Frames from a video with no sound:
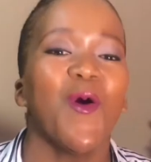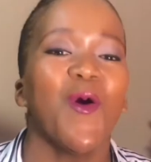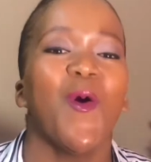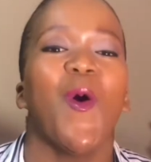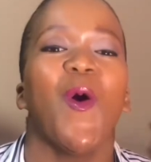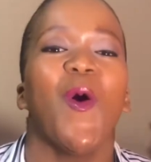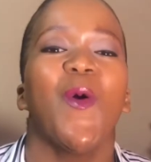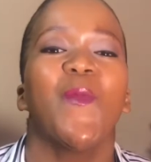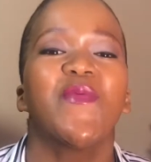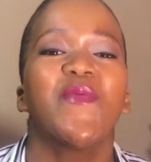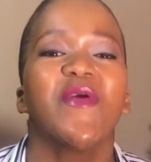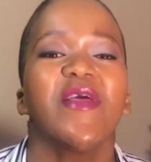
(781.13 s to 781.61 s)

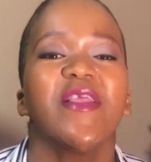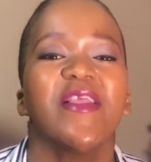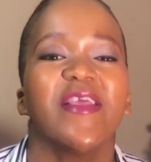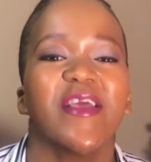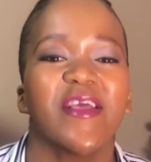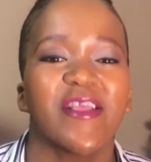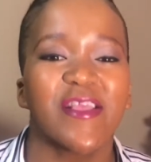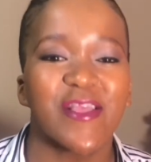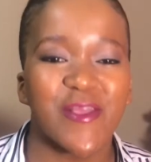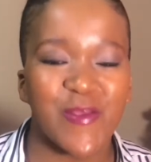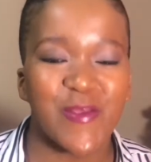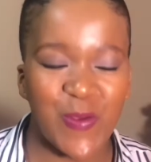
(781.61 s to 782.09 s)

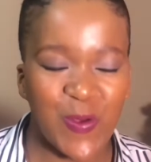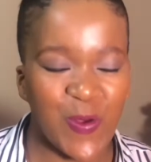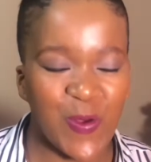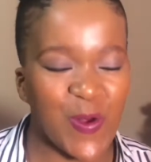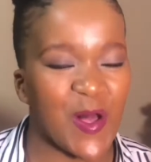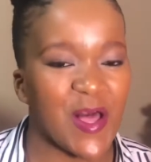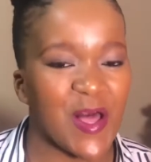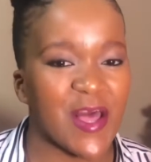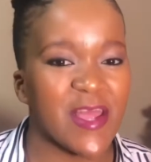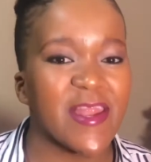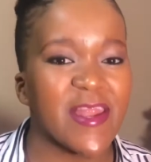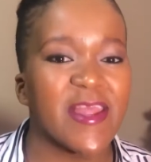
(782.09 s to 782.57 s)
obedience to
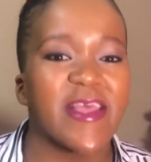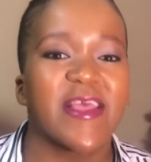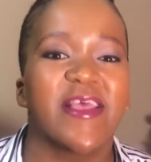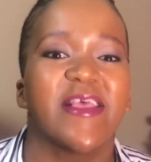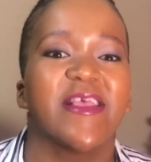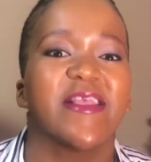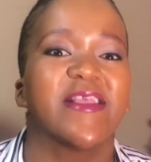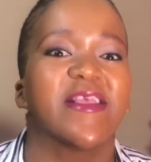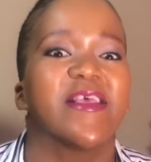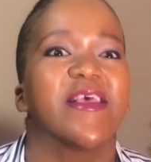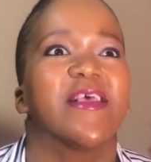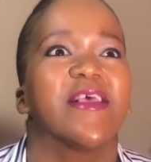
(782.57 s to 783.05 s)
God
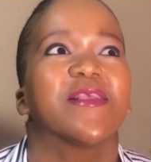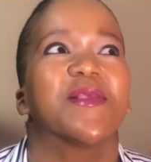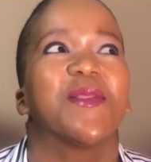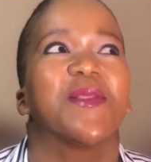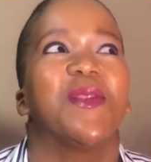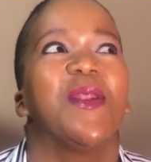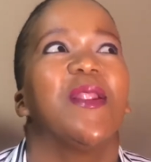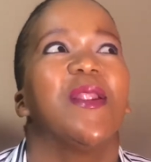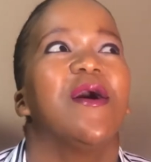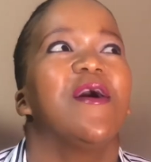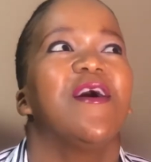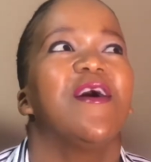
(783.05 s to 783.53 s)
is His
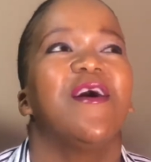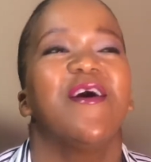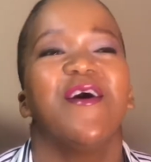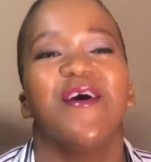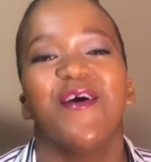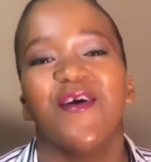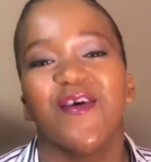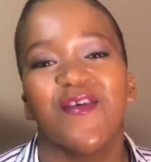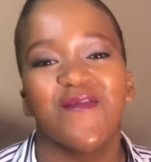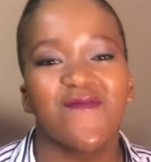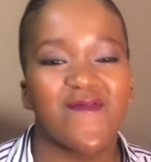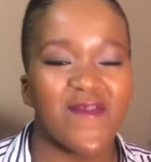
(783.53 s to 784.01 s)

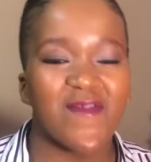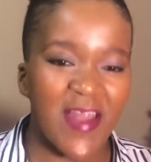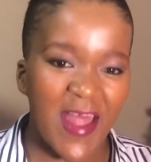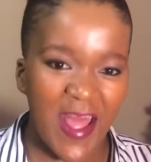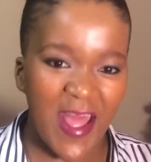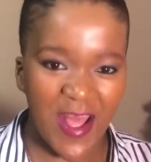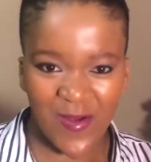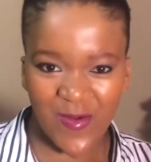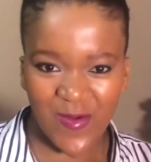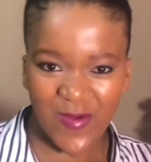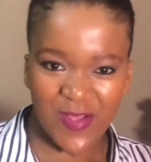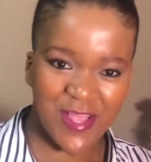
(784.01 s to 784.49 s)
love
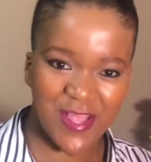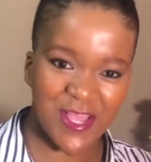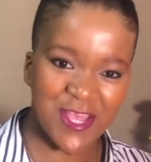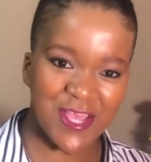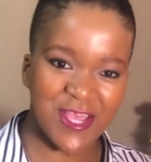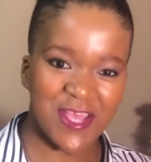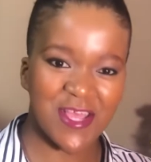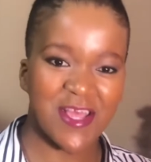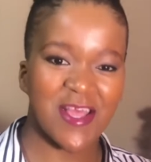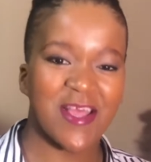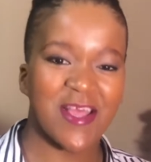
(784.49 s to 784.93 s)
language.